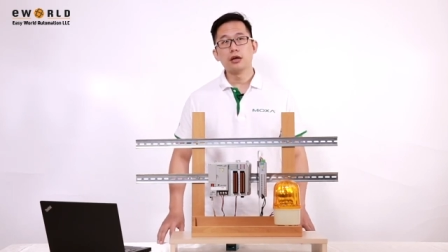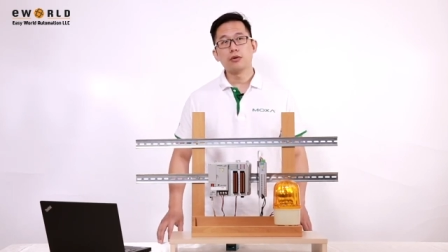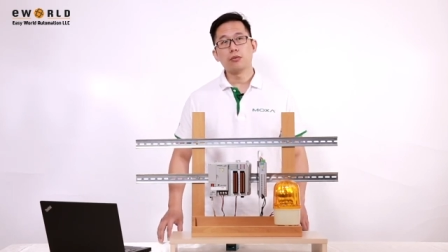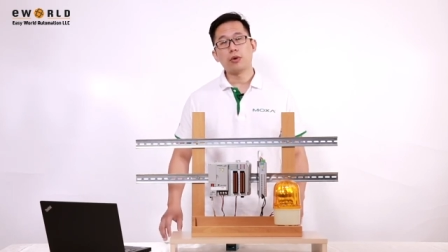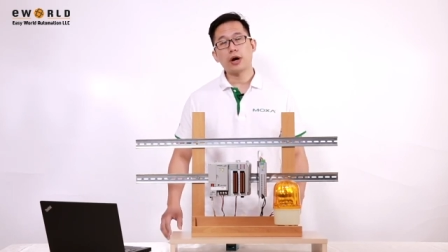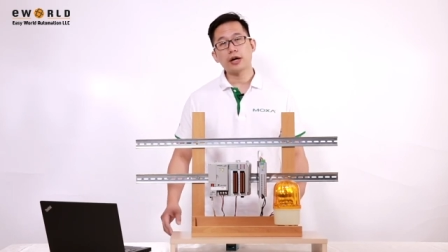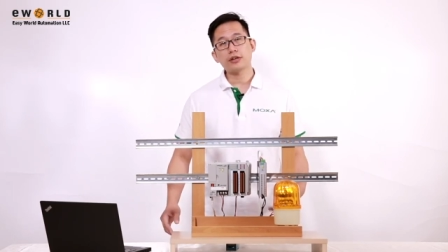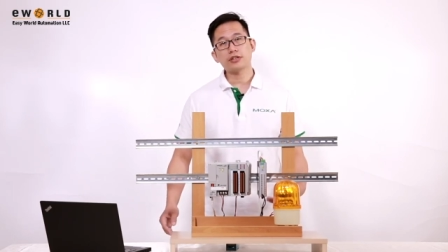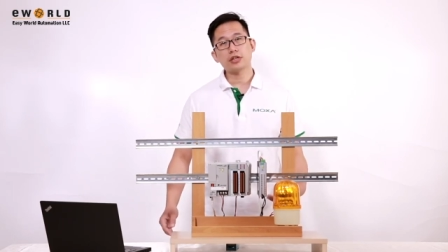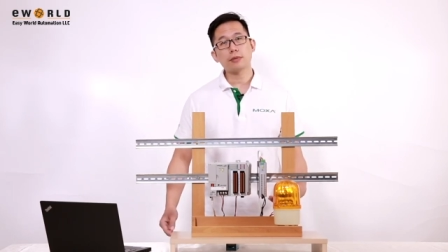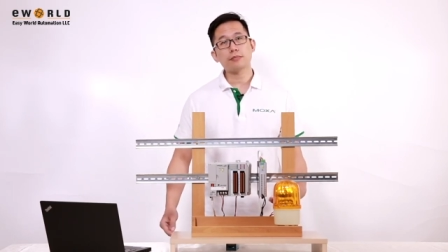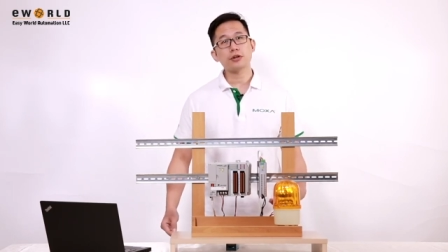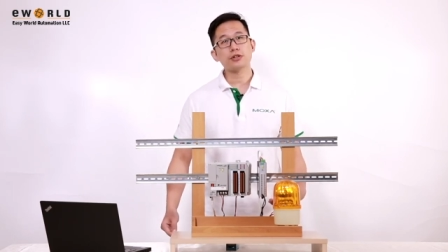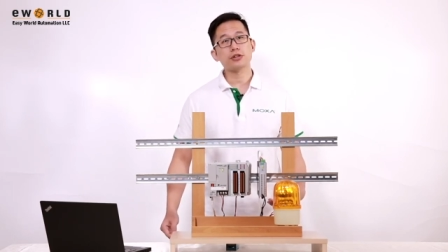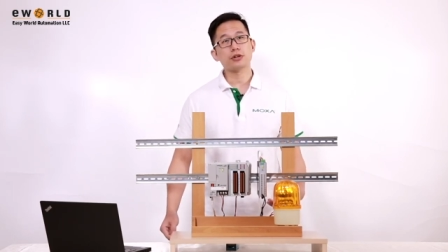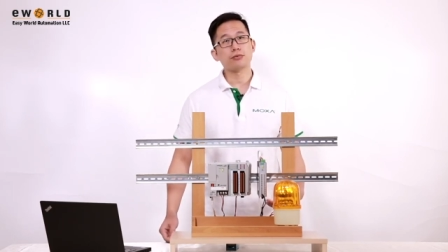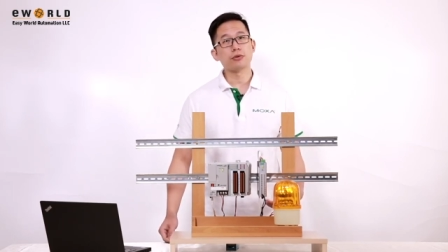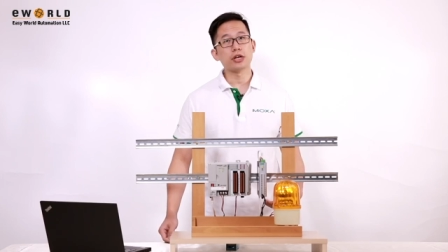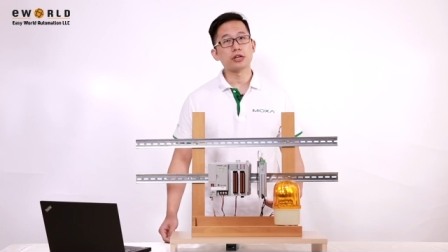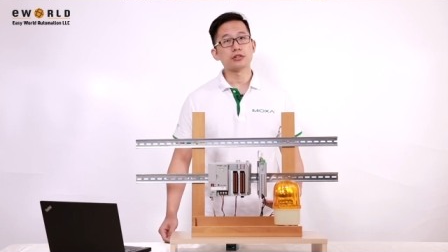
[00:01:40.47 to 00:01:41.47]
Wide
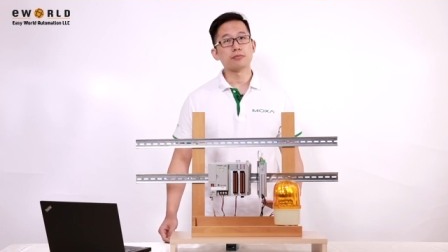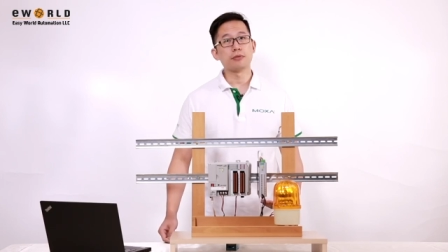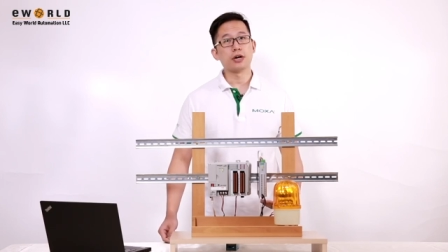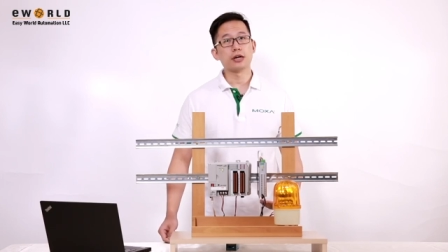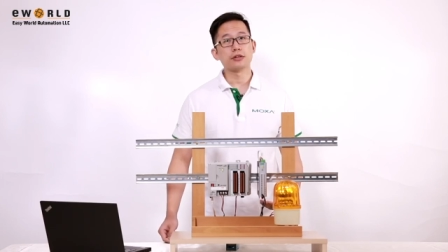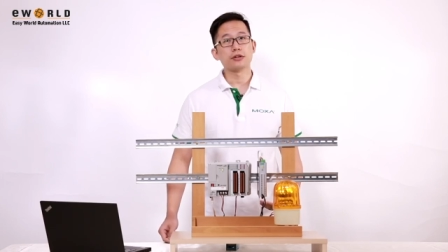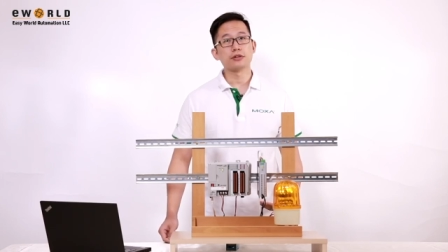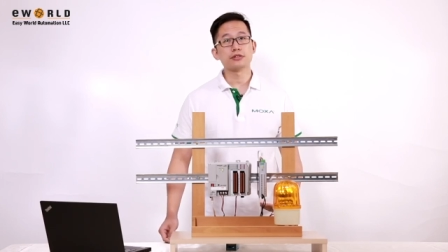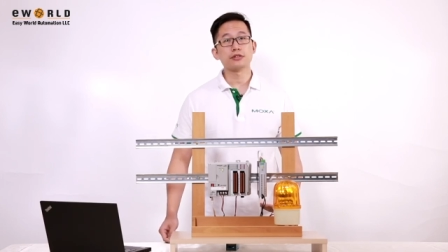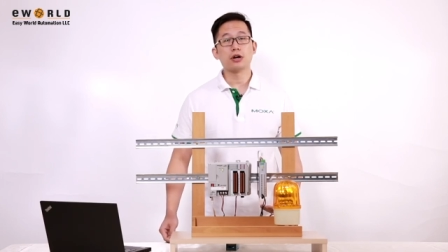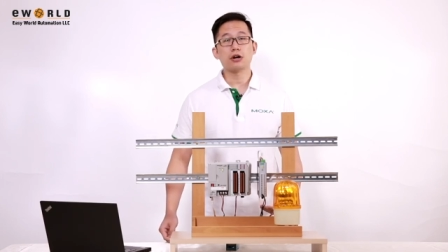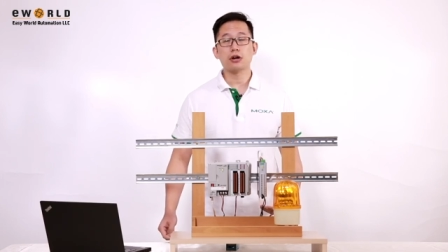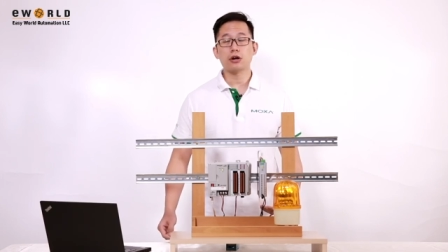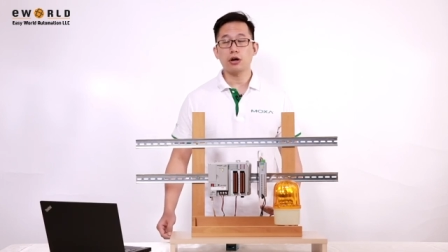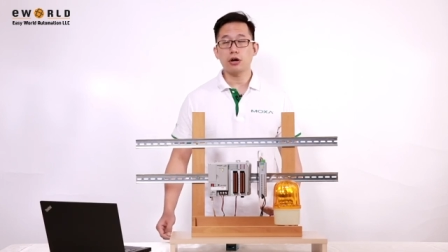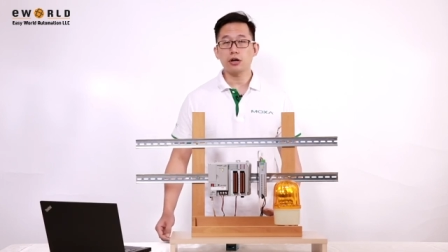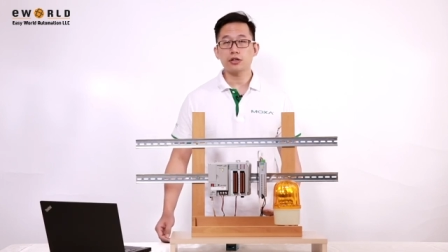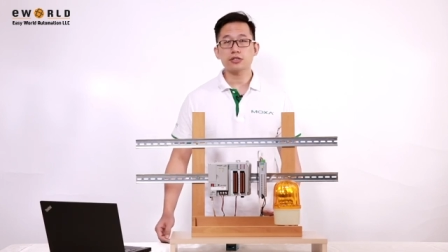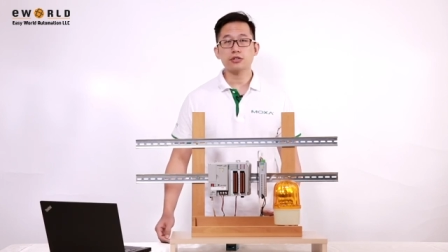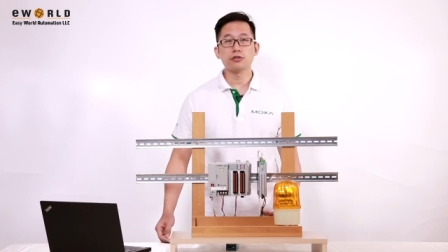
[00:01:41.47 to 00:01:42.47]
temperature range models are
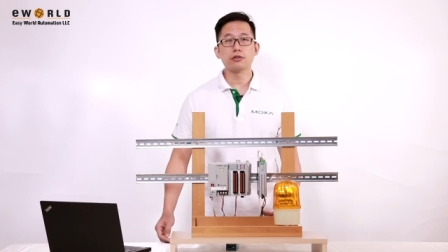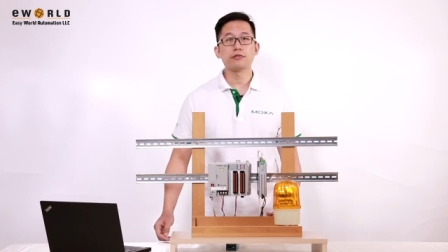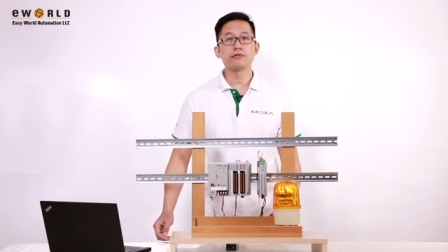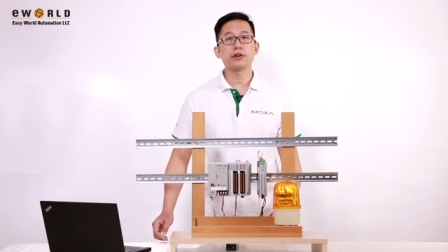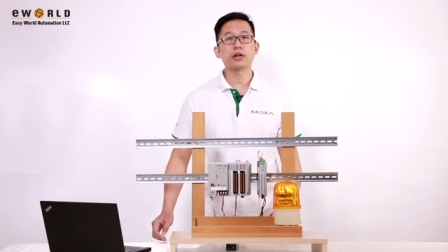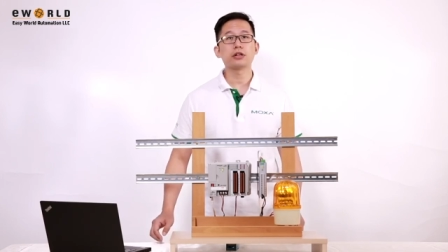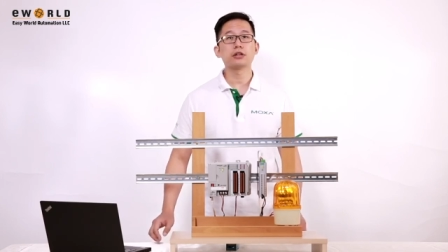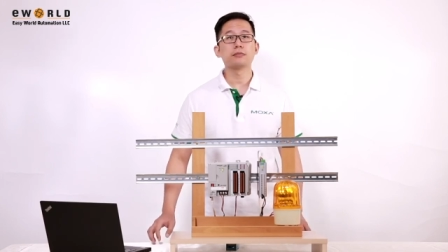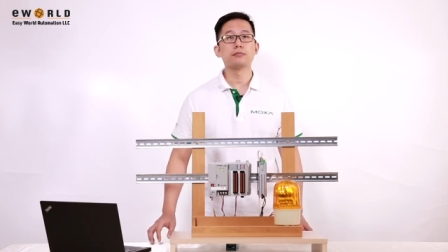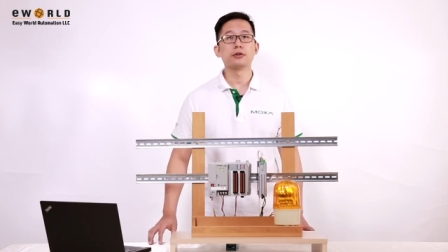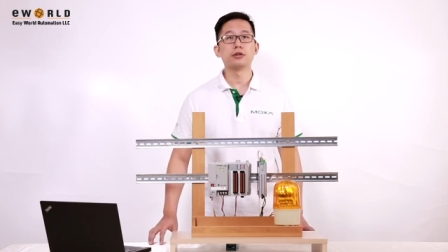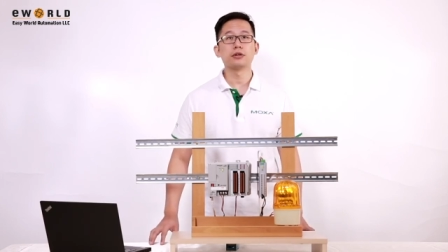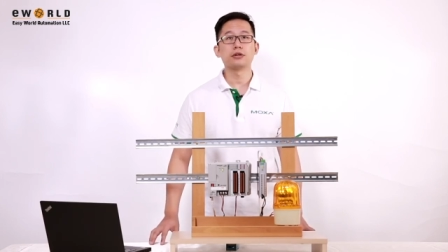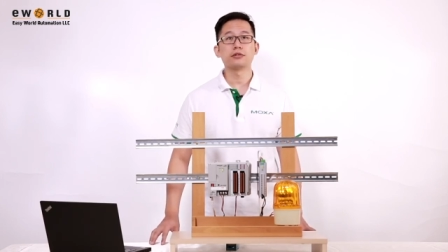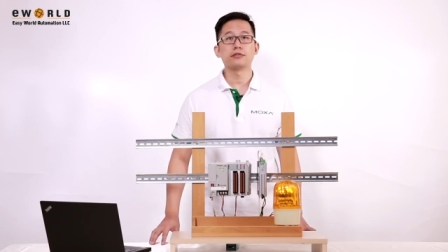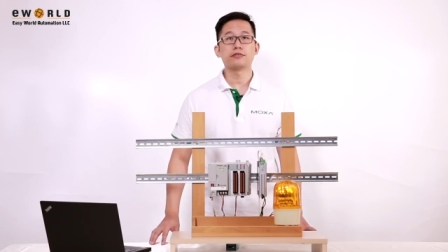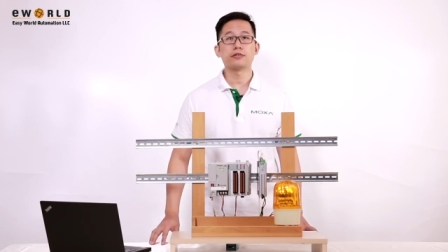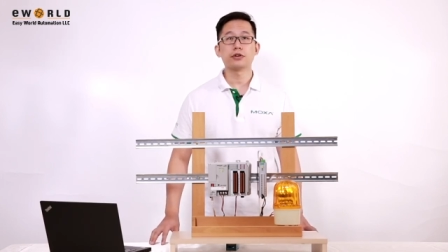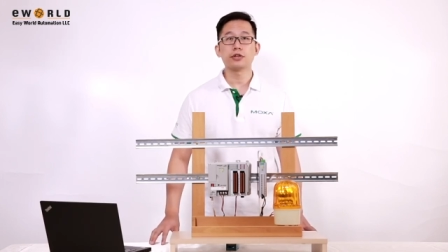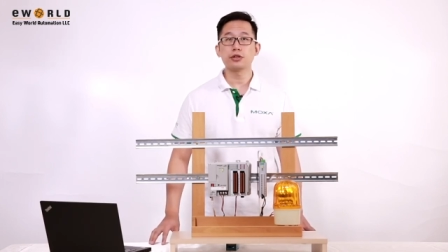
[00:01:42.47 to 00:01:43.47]
also available
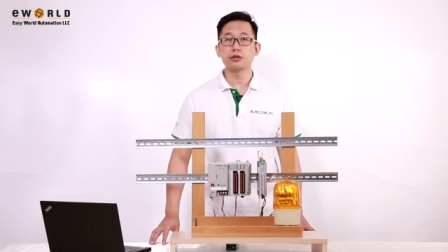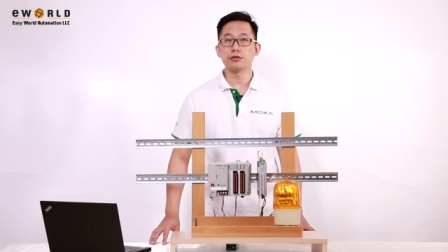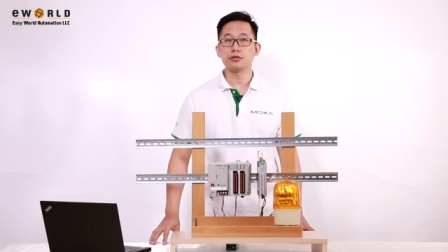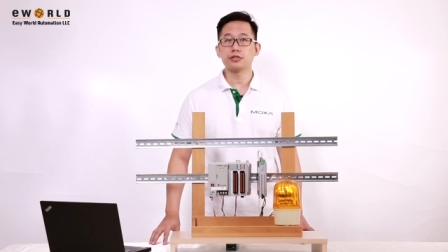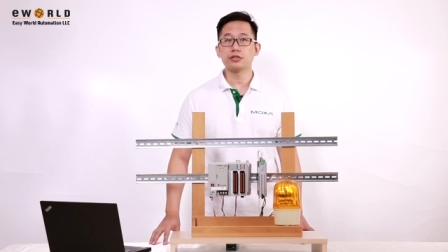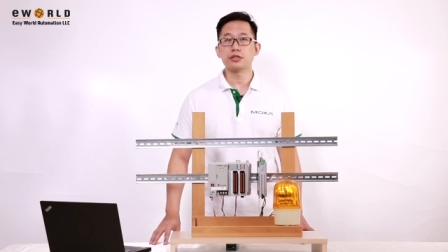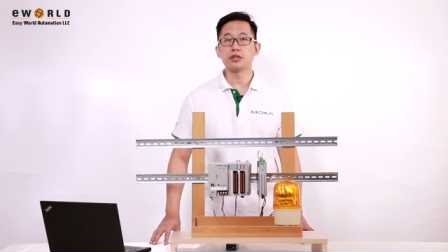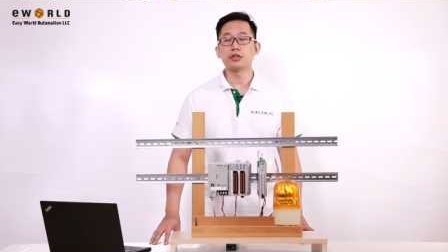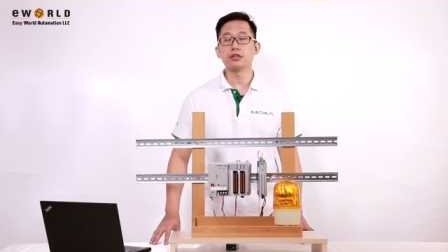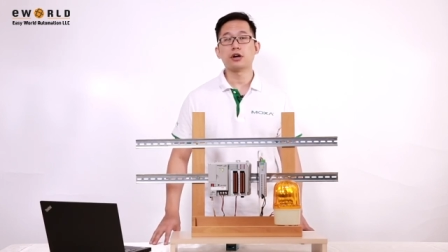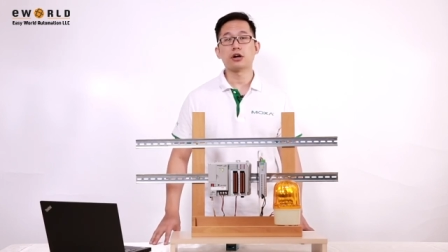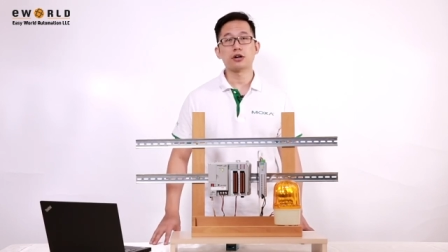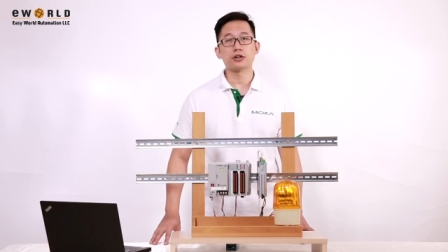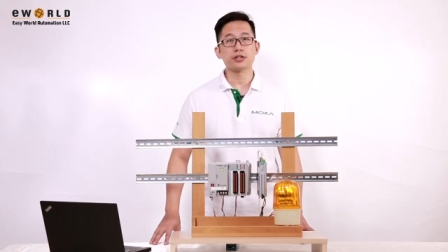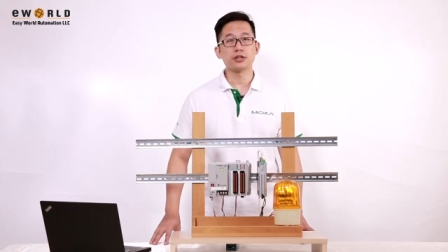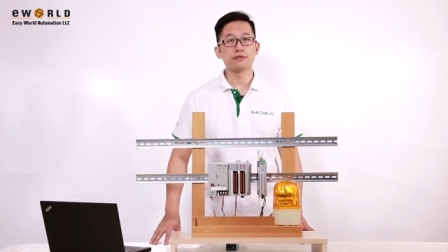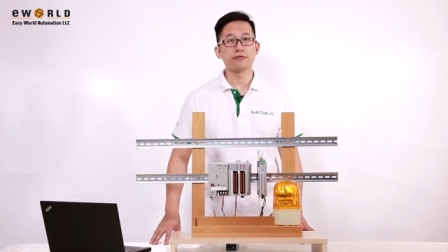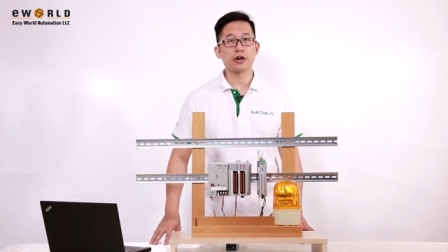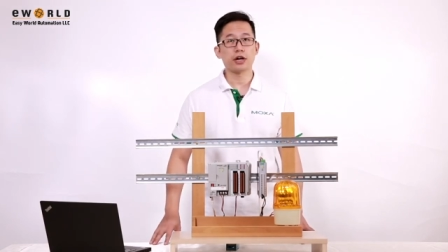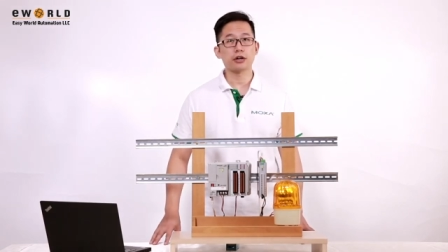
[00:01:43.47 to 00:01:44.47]
for use in harsh
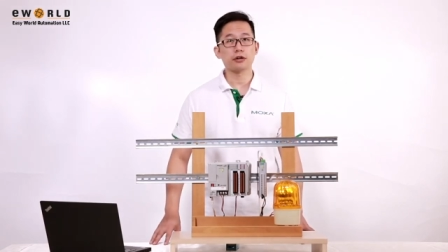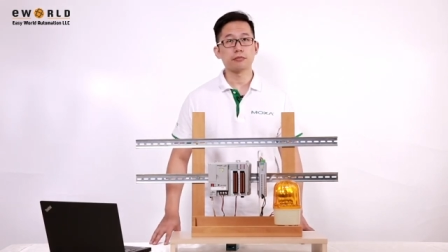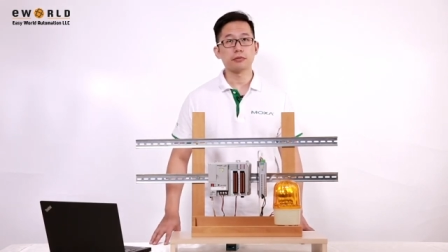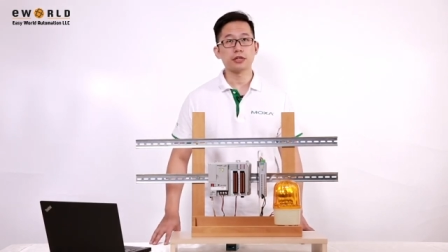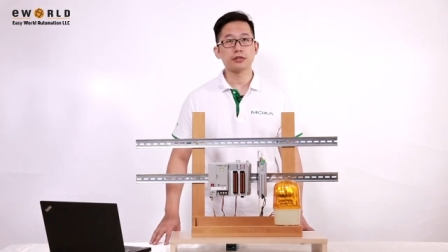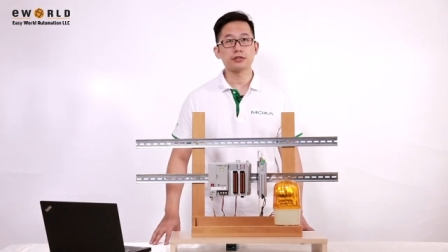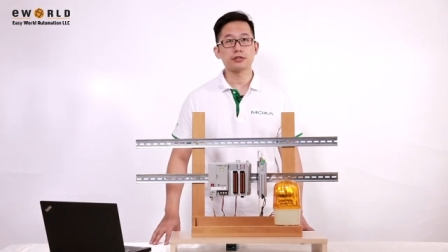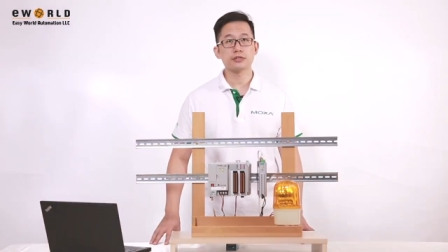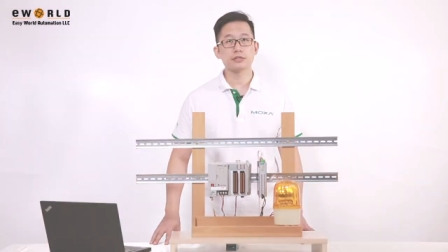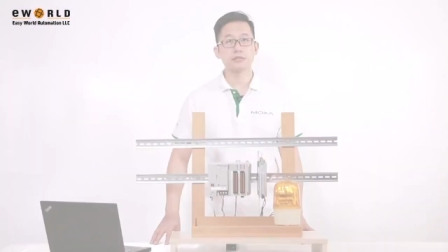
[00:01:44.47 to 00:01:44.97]
environments.